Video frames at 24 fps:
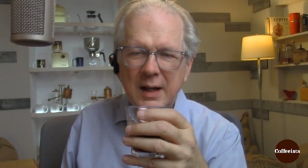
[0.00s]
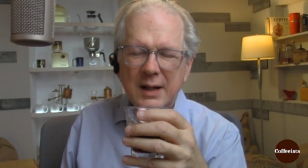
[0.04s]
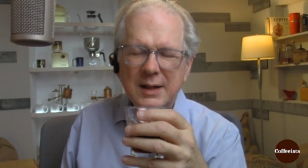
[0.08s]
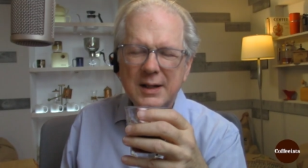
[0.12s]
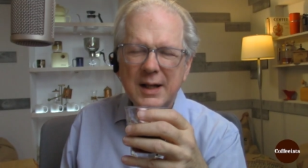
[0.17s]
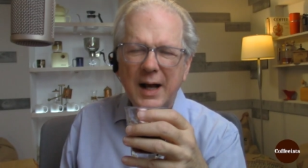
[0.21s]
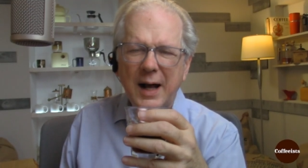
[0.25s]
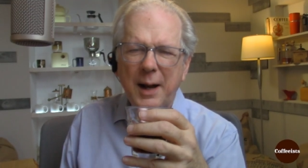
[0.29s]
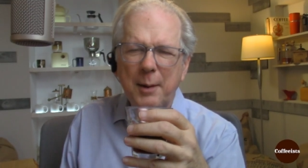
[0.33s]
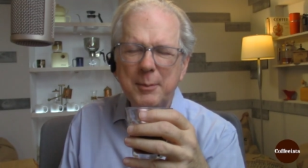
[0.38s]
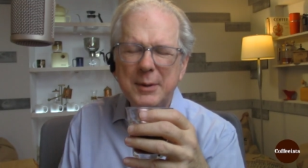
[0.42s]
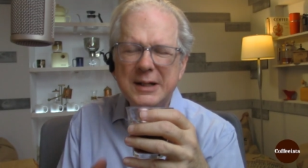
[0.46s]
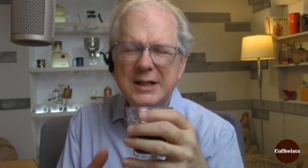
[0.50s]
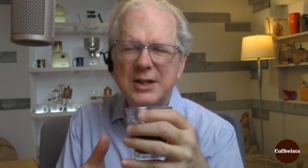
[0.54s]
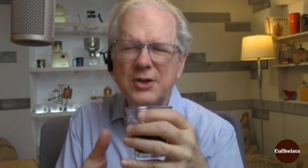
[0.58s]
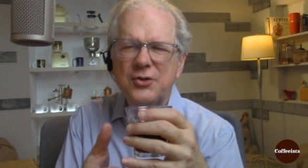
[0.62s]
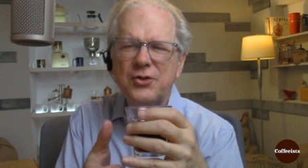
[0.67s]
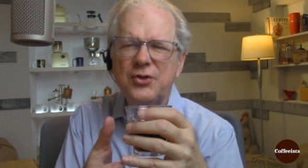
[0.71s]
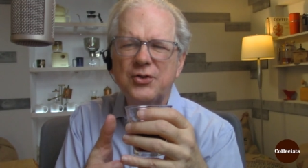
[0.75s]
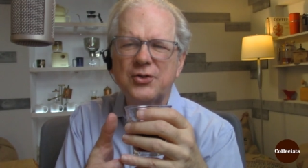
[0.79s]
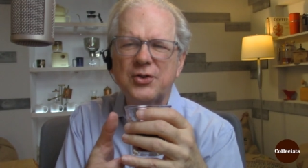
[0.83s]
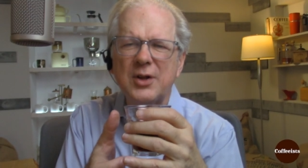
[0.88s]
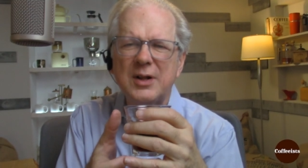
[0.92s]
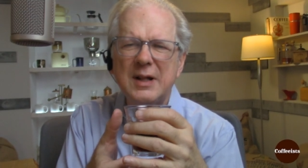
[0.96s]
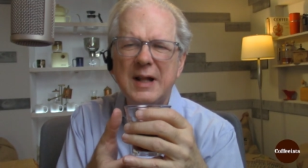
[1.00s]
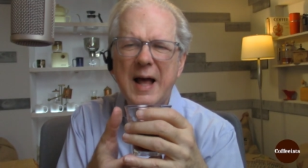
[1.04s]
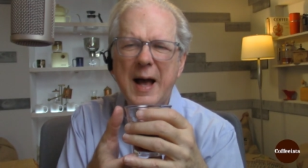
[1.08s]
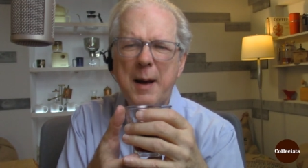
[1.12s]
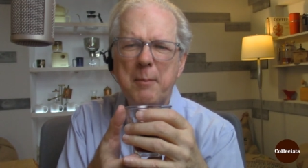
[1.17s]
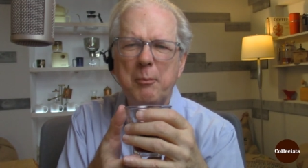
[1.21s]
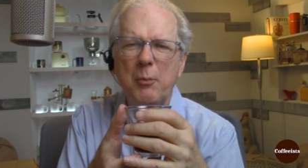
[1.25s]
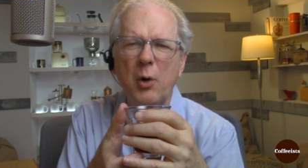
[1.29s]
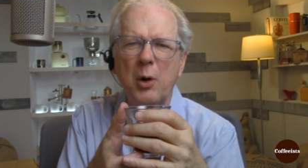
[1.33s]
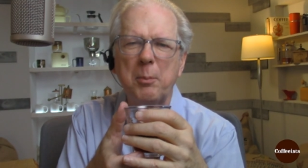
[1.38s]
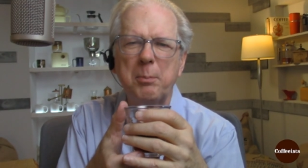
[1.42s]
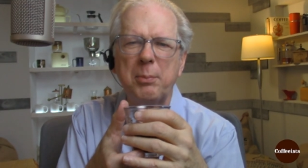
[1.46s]
Yeah, I mean, this is a
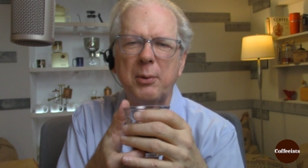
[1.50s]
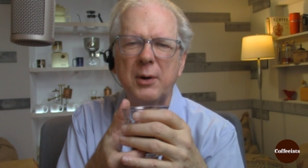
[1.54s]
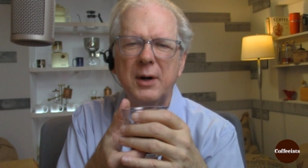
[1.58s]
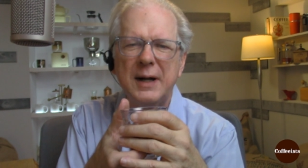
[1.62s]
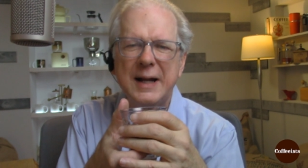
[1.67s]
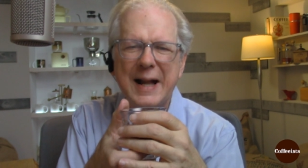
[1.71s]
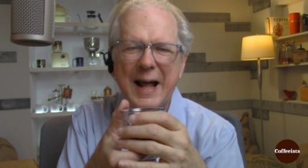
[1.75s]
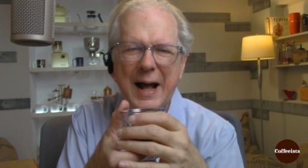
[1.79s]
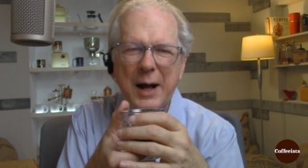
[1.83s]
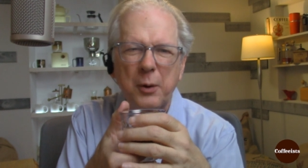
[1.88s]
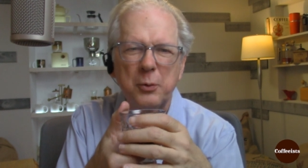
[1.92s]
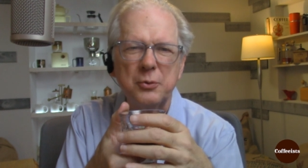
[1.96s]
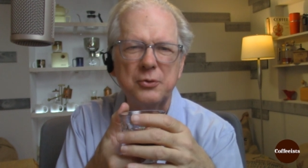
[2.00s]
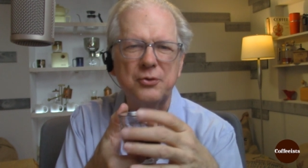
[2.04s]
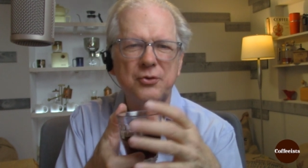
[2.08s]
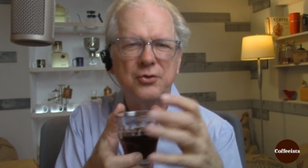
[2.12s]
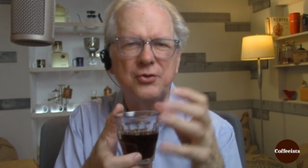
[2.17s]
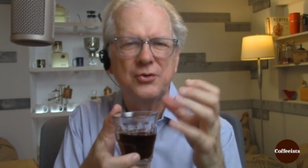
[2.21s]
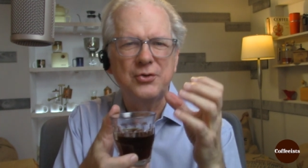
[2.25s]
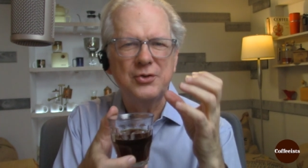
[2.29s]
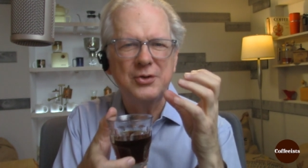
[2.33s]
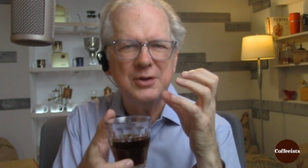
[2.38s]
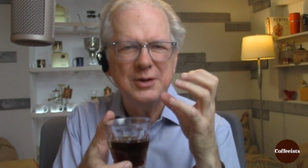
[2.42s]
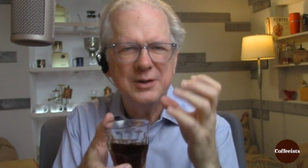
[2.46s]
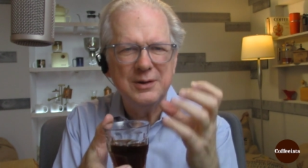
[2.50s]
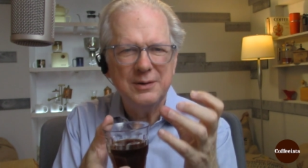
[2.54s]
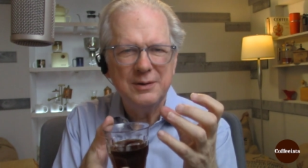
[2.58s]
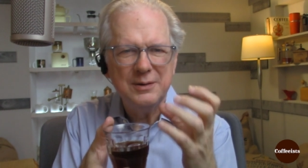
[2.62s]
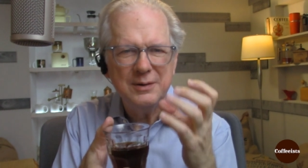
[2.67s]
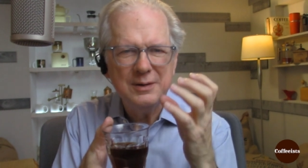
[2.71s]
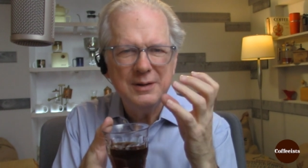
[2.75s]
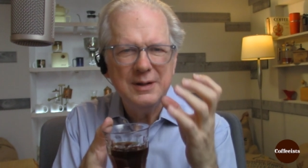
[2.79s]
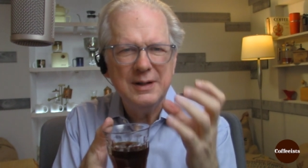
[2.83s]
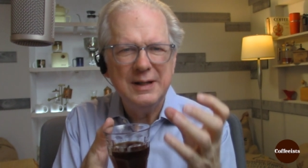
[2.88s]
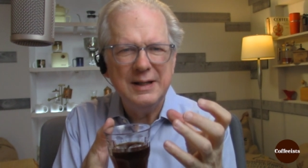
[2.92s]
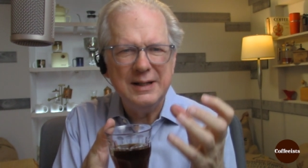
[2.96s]
lot more pronounced.
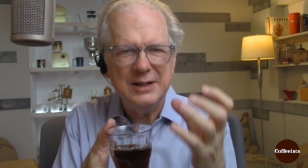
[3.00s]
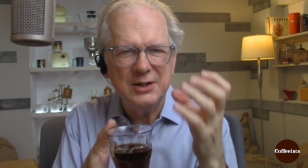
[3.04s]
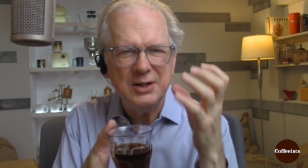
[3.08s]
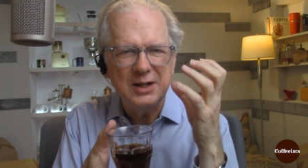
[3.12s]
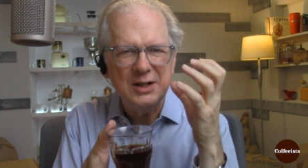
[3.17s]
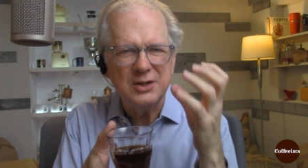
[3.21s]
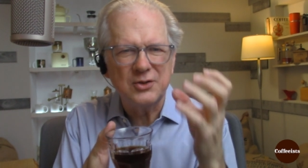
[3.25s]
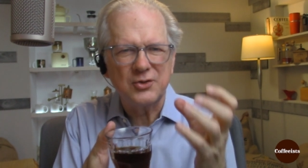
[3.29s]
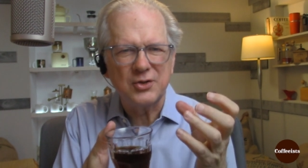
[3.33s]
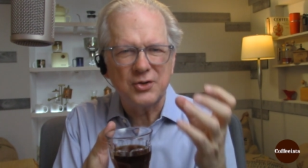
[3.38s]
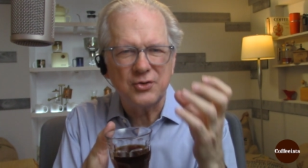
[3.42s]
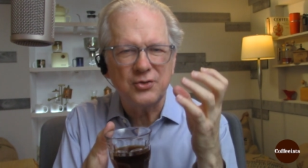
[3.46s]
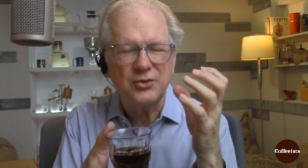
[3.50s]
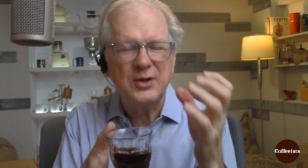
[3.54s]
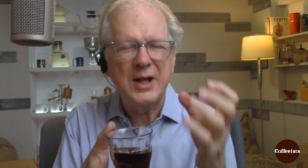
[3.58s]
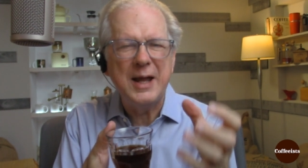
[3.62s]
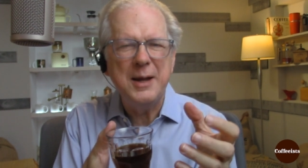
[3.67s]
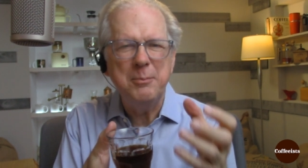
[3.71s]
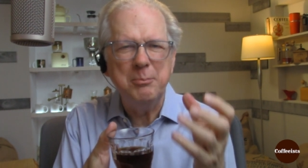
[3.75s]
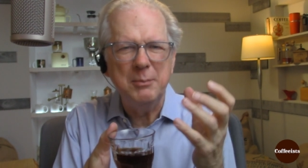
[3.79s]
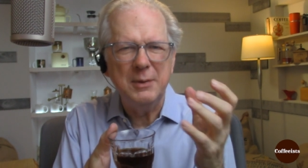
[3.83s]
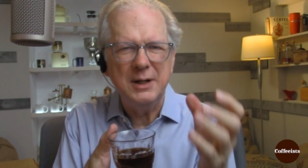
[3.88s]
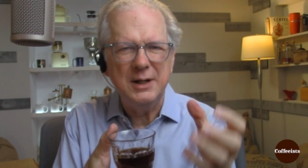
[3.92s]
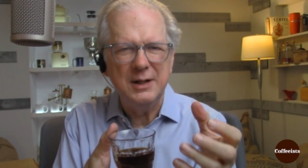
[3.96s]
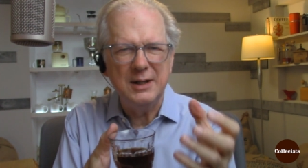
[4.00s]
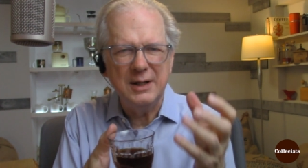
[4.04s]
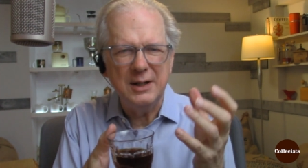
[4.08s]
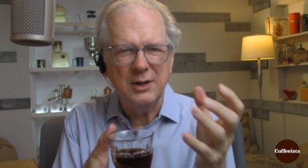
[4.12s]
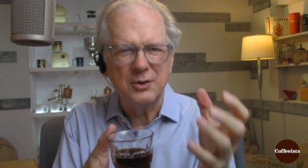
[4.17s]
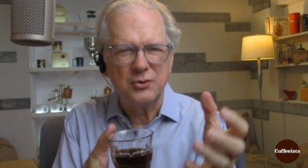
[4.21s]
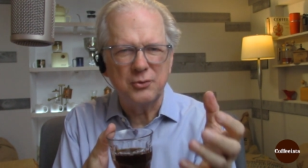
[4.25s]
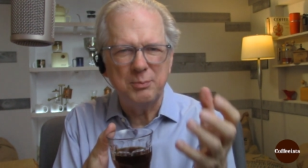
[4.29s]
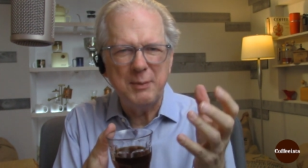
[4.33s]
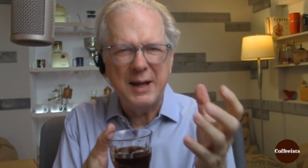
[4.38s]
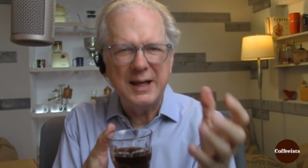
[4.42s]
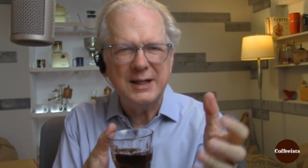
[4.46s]
It, it's a statement, you know,
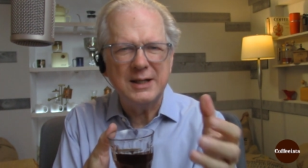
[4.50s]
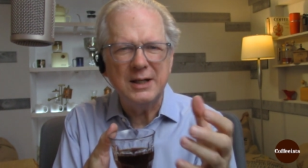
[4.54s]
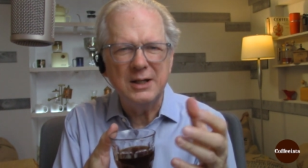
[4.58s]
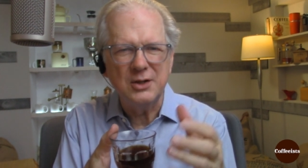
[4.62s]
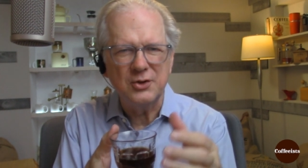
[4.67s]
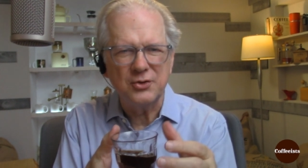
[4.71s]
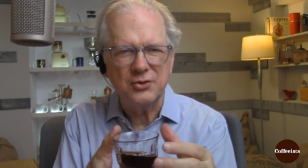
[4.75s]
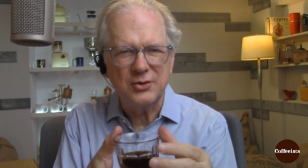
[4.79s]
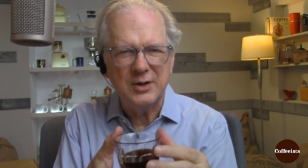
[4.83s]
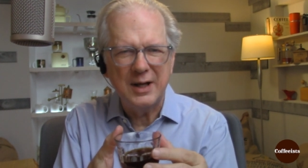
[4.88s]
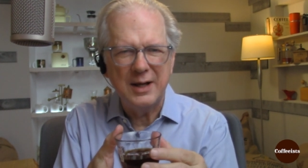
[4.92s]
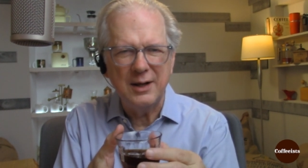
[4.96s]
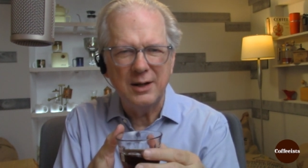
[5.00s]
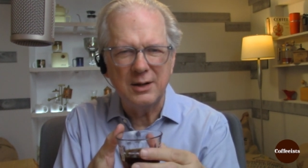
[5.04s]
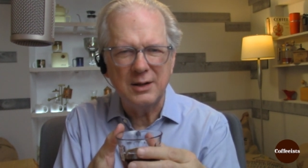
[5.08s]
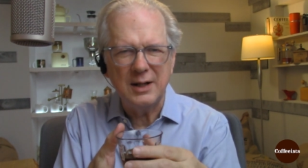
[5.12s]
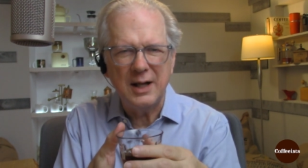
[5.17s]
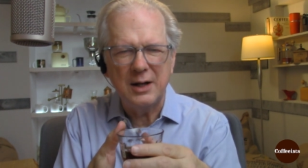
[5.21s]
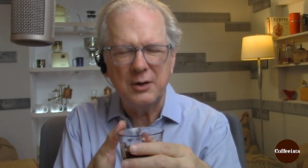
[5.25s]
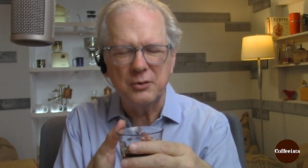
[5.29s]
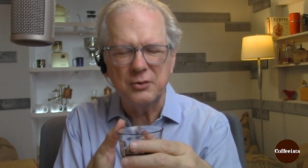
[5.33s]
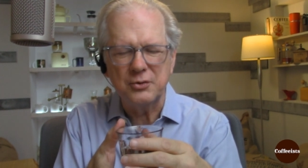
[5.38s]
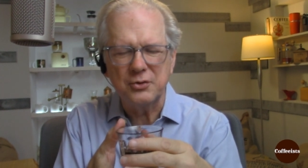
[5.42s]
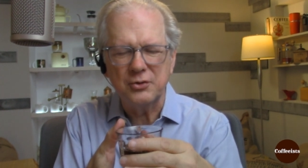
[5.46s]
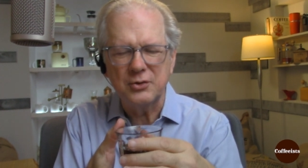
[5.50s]
it's making a, sta- a louder